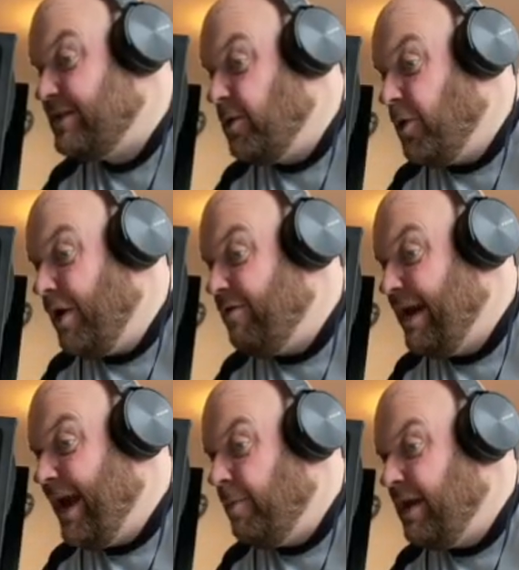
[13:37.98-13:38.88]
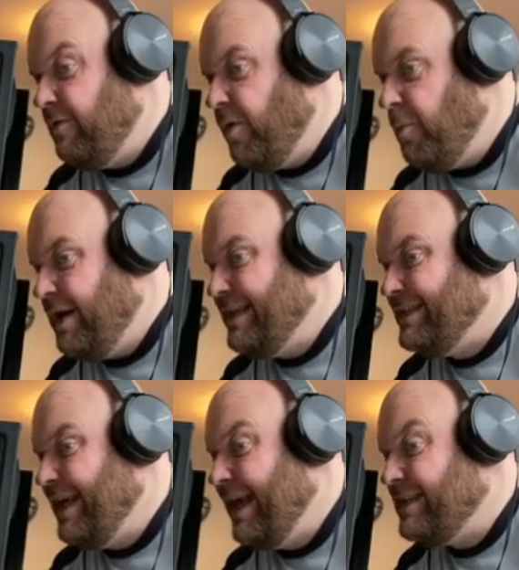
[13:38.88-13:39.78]
a quick recap then of what we
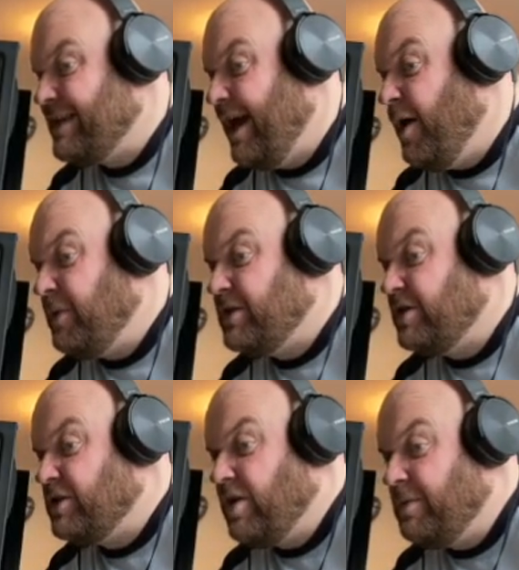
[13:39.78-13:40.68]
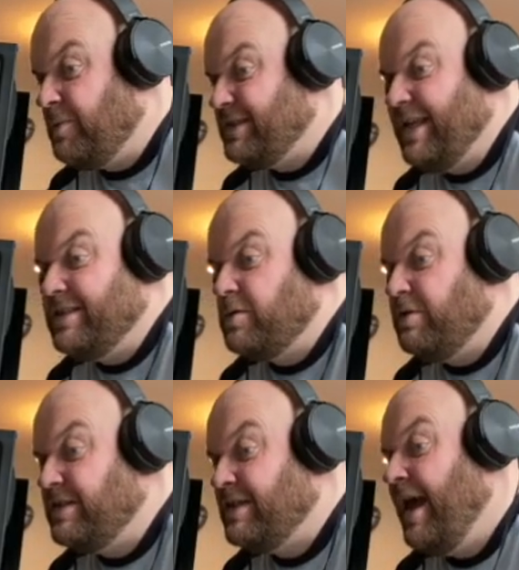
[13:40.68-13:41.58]
did. We took a script that was sent to
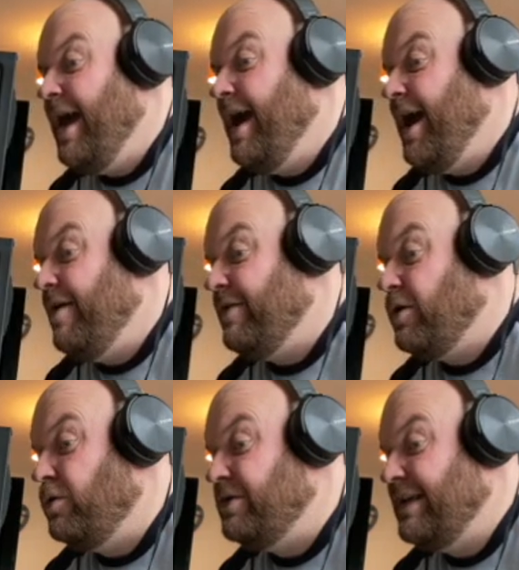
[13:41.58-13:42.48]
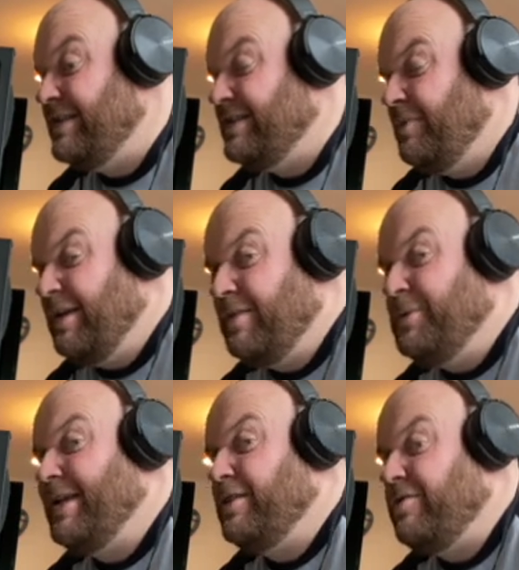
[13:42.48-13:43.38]
us, recorded it. So we
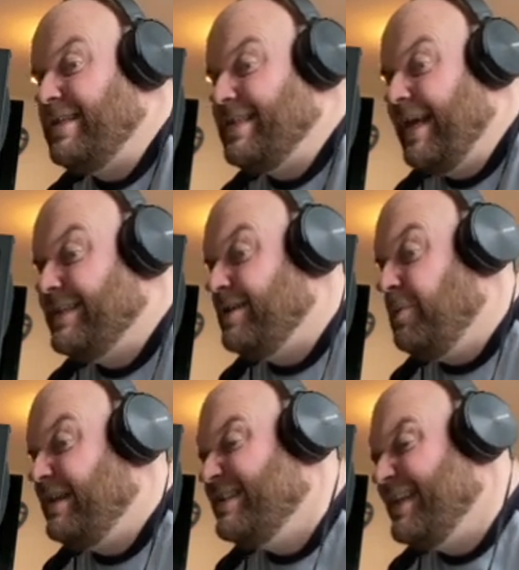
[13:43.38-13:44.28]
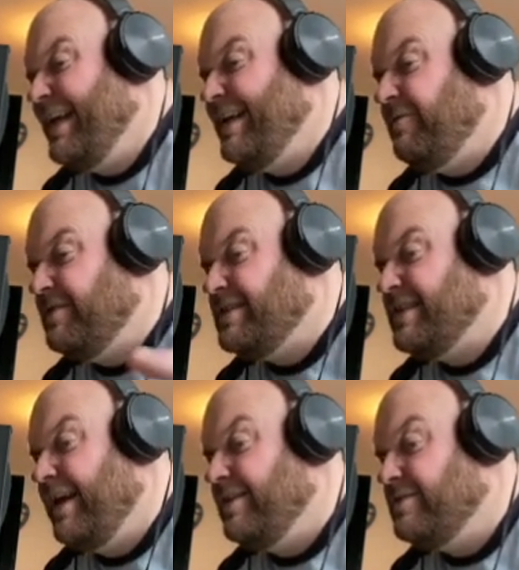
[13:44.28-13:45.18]
did 3 takes, didn't we? Slightly different
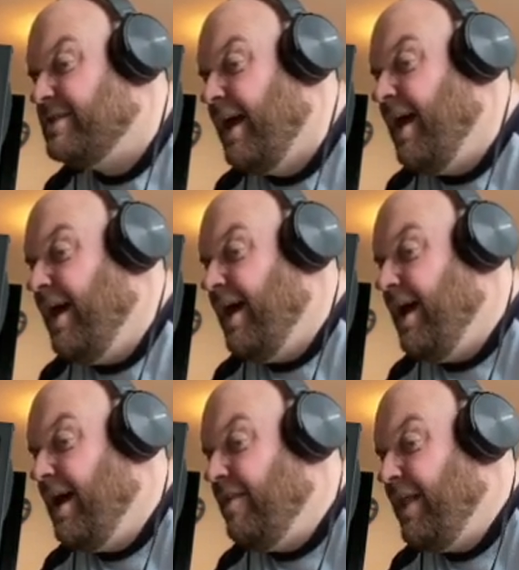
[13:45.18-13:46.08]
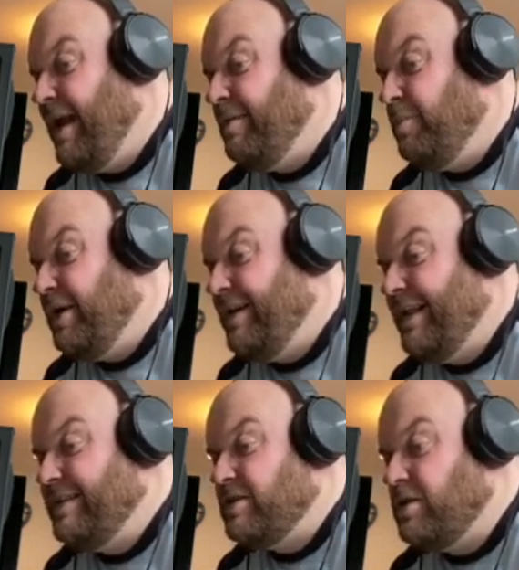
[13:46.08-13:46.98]
styles. Then put it
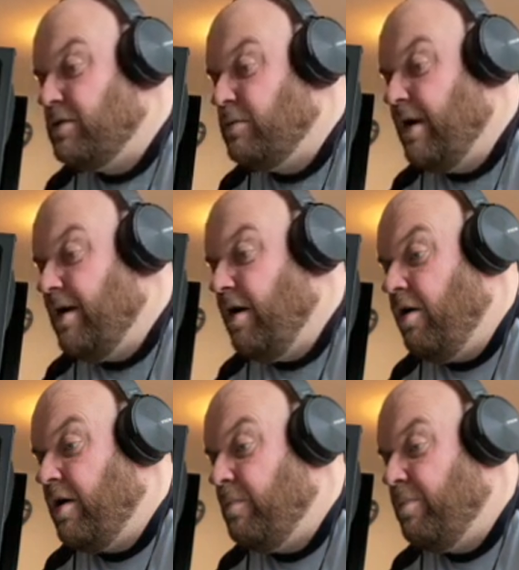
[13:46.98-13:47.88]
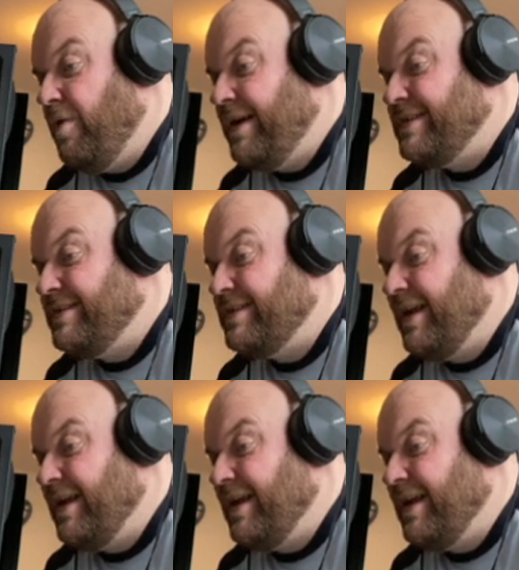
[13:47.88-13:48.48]
into our compressed